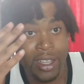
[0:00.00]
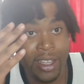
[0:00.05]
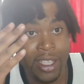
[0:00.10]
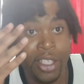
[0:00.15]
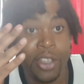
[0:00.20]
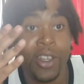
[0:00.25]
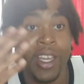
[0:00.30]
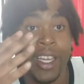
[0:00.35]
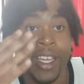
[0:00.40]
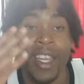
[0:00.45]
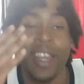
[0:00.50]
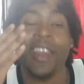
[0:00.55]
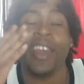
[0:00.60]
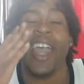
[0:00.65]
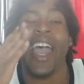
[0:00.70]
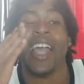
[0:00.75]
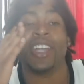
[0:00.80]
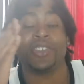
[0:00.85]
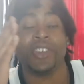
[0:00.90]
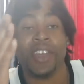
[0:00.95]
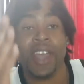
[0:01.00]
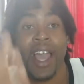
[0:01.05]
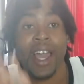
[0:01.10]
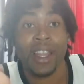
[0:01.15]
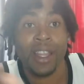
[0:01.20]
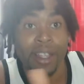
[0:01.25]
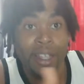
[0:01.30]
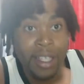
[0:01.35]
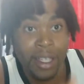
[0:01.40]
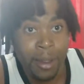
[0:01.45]
in
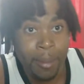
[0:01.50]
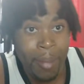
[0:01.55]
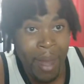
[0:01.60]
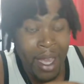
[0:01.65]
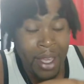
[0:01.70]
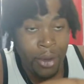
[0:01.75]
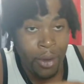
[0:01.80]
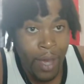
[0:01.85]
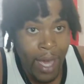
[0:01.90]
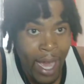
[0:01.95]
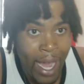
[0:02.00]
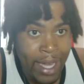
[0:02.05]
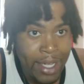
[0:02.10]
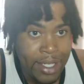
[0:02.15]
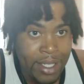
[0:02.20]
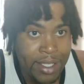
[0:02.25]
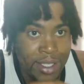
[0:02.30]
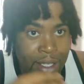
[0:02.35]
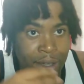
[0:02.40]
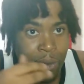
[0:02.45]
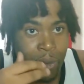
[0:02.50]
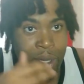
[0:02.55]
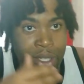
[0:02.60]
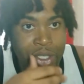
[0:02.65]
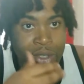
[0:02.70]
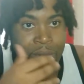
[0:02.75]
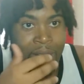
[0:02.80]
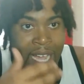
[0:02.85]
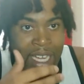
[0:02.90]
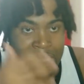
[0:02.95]
actuality, by your actions and what
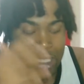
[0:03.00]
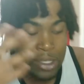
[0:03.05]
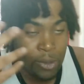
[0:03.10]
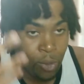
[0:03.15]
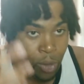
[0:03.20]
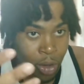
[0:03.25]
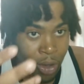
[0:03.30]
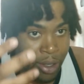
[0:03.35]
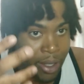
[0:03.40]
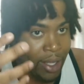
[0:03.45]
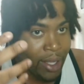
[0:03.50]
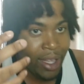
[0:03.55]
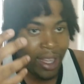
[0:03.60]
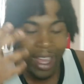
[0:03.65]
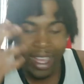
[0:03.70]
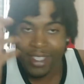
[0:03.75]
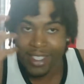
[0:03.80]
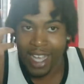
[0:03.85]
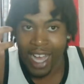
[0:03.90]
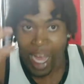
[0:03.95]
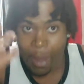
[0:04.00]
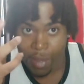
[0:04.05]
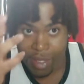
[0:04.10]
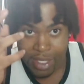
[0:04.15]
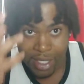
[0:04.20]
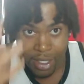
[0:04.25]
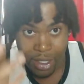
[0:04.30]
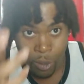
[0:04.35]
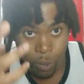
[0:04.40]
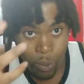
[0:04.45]
you actually want, is
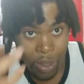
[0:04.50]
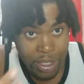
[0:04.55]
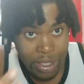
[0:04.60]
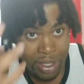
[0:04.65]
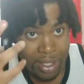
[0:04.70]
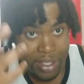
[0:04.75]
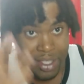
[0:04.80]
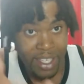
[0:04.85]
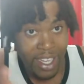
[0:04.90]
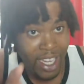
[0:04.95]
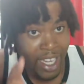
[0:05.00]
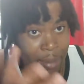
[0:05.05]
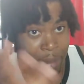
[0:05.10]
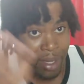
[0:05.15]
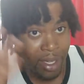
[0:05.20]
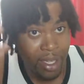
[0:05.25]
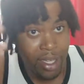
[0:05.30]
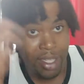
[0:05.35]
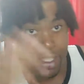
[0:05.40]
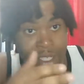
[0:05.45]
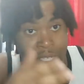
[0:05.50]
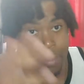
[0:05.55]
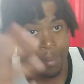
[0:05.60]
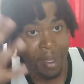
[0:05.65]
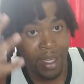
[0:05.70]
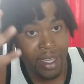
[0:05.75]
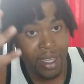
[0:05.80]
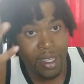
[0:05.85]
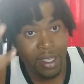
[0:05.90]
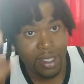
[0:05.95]
opposite of what you're saying, because you're
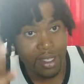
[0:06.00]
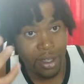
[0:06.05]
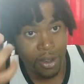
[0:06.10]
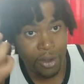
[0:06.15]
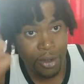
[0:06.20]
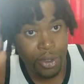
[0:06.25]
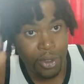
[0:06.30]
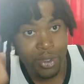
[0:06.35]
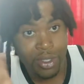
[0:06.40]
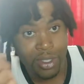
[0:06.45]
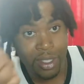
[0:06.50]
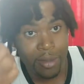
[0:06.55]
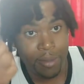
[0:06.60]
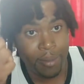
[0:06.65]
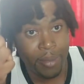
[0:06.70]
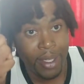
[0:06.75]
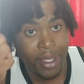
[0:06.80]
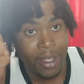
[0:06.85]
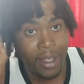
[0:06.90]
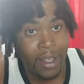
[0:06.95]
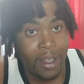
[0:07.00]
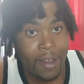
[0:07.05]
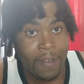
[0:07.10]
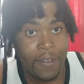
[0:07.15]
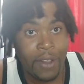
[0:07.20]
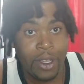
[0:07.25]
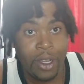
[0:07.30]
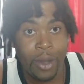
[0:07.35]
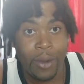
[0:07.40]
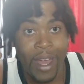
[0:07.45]
being so used to
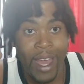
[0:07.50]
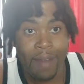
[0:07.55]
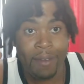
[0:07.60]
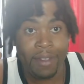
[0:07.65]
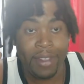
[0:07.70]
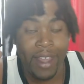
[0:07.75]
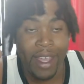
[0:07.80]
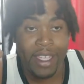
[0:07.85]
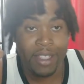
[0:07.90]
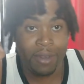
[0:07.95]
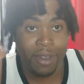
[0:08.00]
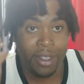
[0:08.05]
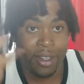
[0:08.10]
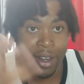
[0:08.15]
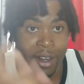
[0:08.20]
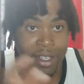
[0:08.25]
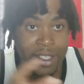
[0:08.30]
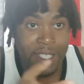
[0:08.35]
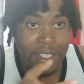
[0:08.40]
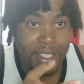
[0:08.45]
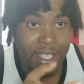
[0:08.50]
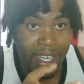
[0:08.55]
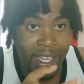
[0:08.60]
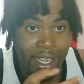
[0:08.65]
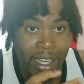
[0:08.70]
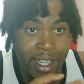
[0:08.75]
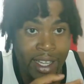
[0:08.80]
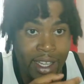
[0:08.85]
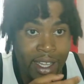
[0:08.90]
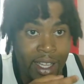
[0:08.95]
having things
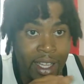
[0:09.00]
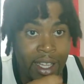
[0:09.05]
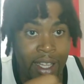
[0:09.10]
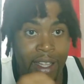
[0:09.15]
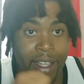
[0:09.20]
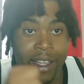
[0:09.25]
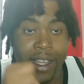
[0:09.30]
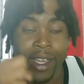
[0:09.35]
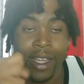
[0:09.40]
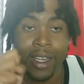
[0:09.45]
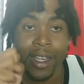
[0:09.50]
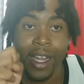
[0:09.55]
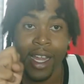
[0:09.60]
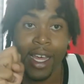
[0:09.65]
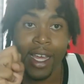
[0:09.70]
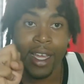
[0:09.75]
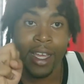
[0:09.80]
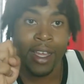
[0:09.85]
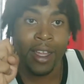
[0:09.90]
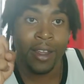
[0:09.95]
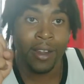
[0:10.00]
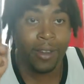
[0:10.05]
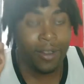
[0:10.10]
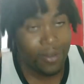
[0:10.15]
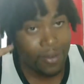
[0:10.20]
regurgitated and